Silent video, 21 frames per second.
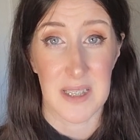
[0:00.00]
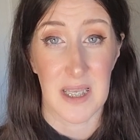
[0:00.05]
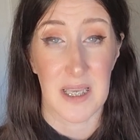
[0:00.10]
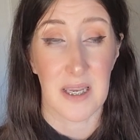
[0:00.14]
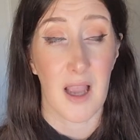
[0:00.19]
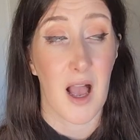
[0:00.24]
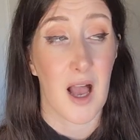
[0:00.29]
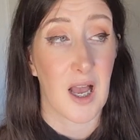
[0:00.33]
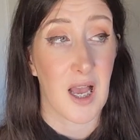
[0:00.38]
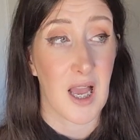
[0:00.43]

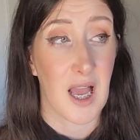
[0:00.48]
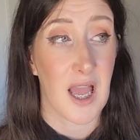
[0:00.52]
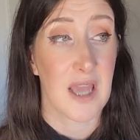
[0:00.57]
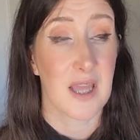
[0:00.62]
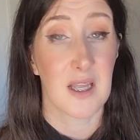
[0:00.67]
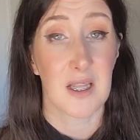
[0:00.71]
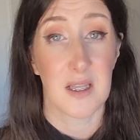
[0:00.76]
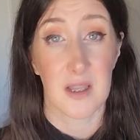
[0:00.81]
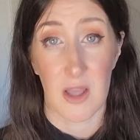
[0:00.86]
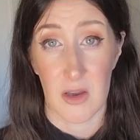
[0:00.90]
Like,
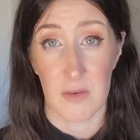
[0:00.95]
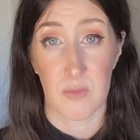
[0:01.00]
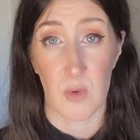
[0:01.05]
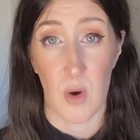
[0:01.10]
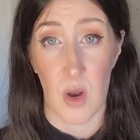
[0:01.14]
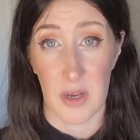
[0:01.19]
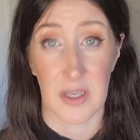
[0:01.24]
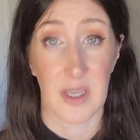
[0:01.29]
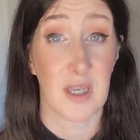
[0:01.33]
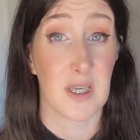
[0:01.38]
I love
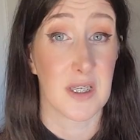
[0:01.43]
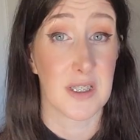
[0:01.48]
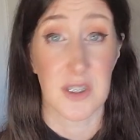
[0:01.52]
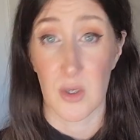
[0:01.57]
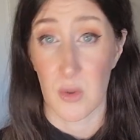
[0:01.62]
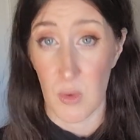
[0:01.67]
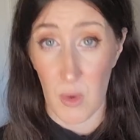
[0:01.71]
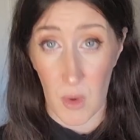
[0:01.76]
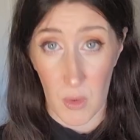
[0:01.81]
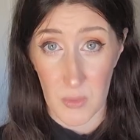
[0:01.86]
walking. I
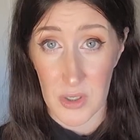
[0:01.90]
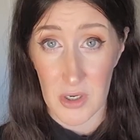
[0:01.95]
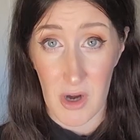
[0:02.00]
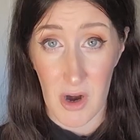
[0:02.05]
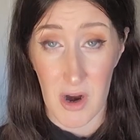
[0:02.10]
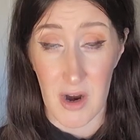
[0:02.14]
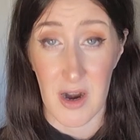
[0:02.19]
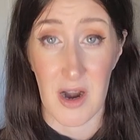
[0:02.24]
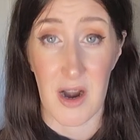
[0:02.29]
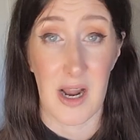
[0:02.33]
don't own a
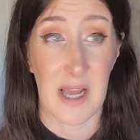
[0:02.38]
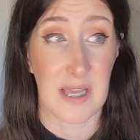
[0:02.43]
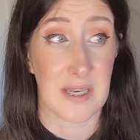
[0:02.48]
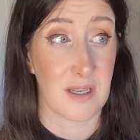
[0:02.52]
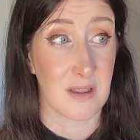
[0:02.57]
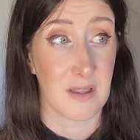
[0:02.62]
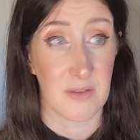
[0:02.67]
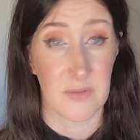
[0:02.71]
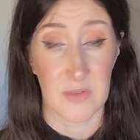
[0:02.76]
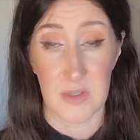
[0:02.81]
car and I
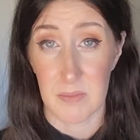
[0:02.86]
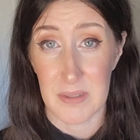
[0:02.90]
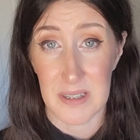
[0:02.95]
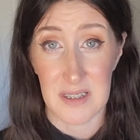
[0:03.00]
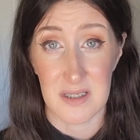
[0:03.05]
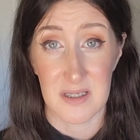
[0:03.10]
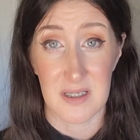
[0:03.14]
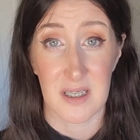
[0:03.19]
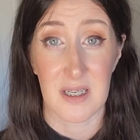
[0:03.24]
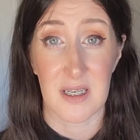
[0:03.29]
live in a big
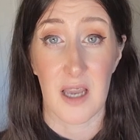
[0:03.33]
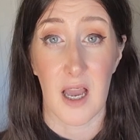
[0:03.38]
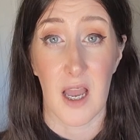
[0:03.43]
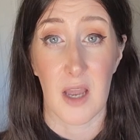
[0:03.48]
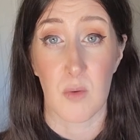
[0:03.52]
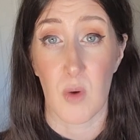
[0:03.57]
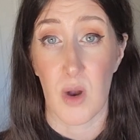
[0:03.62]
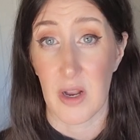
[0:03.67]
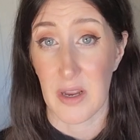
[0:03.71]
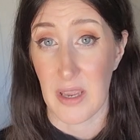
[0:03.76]
city. I
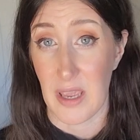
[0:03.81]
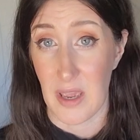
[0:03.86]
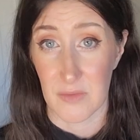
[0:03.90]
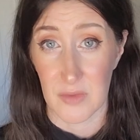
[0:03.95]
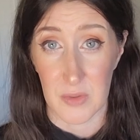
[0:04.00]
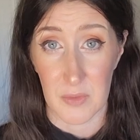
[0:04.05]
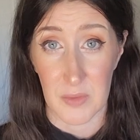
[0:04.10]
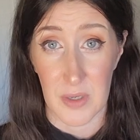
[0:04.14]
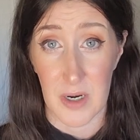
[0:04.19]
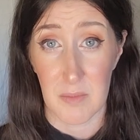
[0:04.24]
walk
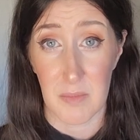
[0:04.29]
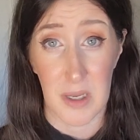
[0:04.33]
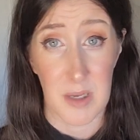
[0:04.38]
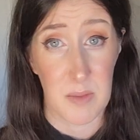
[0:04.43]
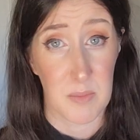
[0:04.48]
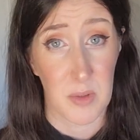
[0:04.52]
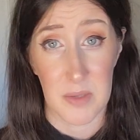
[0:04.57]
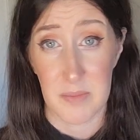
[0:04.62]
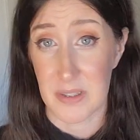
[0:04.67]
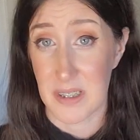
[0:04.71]
everywhere. My
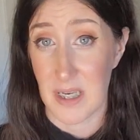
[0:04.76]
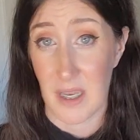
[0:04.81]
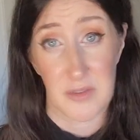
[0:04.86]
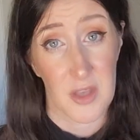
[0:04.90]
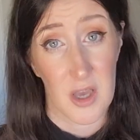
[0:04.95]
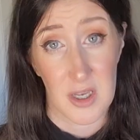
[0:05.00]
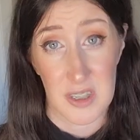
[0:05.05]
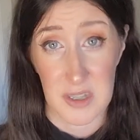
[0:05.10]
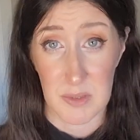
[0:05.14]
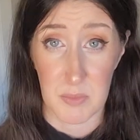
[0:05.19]
appointment at
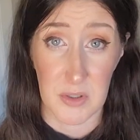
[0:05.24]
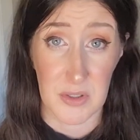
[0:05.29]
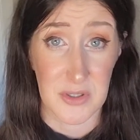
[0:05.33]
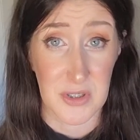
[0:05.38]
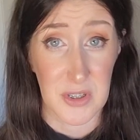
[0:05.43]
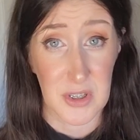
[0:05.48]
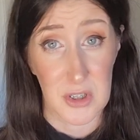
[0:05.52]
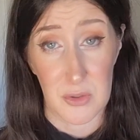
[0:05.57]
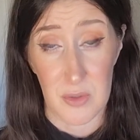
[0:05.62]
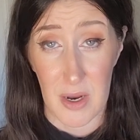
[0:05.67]
the hospital
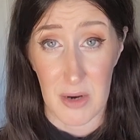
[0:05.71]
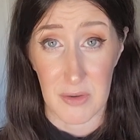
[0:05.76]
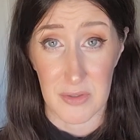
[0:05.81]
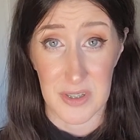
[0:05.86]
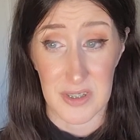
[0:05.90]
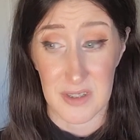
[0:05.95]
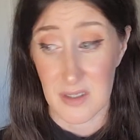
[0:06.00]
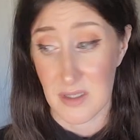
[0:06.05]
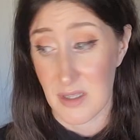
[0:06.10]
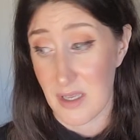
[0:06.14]
is 2
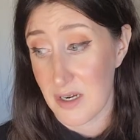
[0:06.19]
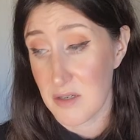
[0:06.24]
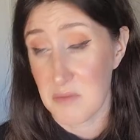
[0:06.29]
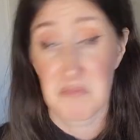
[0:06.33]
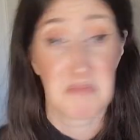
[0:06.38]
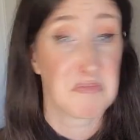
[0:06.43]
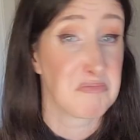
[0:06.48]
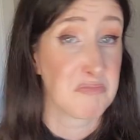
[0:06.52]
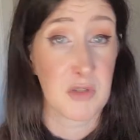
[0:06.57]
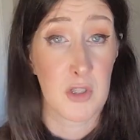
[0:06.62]
hours to
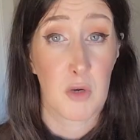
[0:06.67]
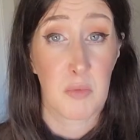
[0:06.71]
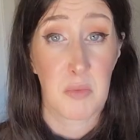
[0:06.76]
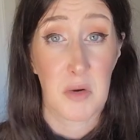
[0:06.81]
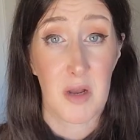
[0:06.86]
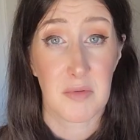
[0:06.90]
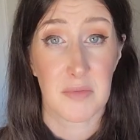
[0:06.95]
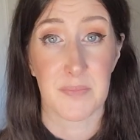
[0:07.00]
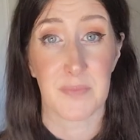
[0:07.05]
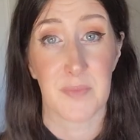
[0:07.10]
there. No
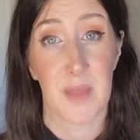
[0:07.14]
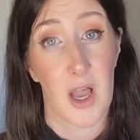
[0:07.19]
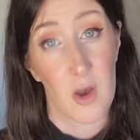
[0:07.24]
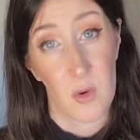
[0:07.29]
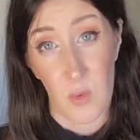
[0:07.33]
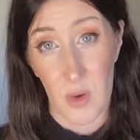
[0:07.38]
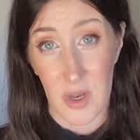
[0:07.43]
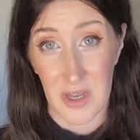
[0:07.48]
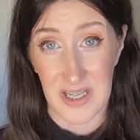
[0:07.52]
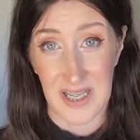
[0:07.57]
problem.
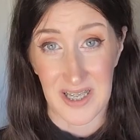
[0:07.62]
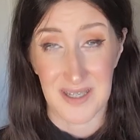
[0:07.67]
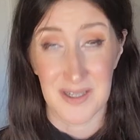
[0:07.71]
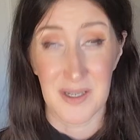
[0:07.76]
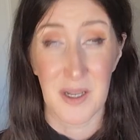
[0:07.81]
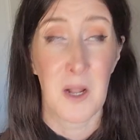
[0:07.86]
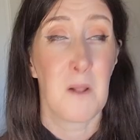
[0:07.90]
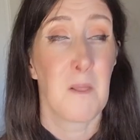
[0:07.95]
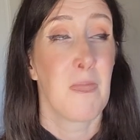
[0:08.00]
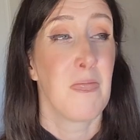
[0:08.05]
I'll walk it.
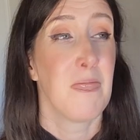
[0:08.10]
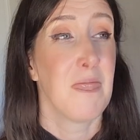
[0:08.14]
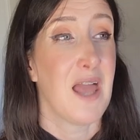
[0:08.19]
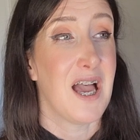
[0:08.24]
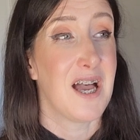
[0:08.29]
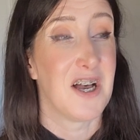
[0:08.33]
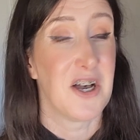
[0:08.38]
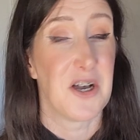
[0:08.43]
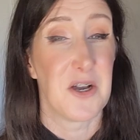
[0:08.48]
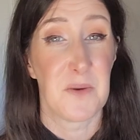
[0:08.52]

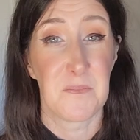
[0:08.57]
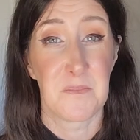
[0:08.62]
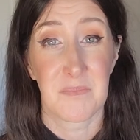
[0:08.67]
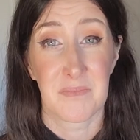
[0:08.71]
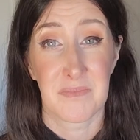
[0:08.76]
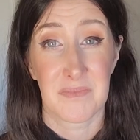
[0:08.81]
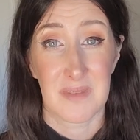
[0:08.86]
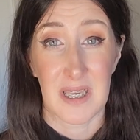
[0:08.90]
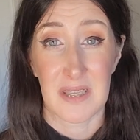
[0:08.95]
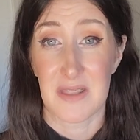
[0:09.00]

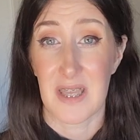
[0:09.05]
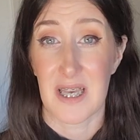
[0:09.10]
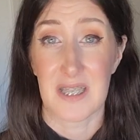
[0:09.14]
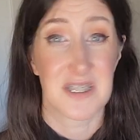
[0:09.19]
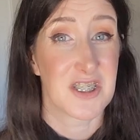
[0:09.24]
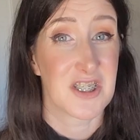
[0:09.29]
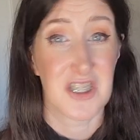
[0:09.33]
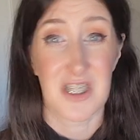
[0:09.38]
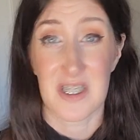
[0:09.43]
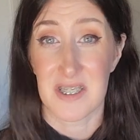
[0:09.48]

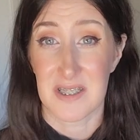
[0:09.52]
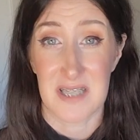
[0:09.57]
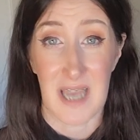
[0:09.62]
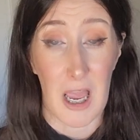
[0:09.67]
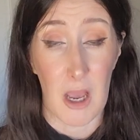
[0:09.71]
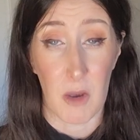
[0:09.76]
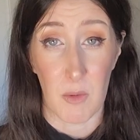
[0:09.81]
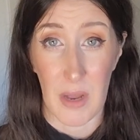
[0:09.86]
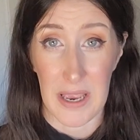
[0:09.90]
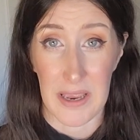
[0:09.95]
That's just
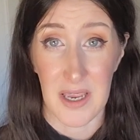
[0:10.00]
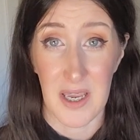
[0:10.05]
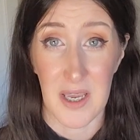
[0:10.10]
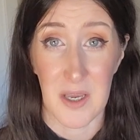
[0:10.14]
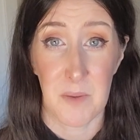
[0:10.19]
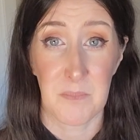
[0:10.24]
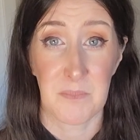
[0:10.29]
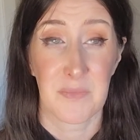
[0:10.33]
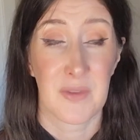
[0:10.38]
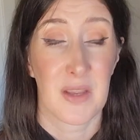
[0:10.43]
how I
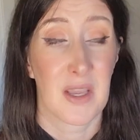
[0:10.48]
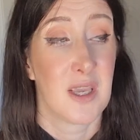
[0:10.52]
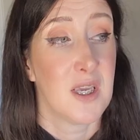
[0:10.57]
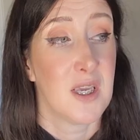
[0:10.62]
am.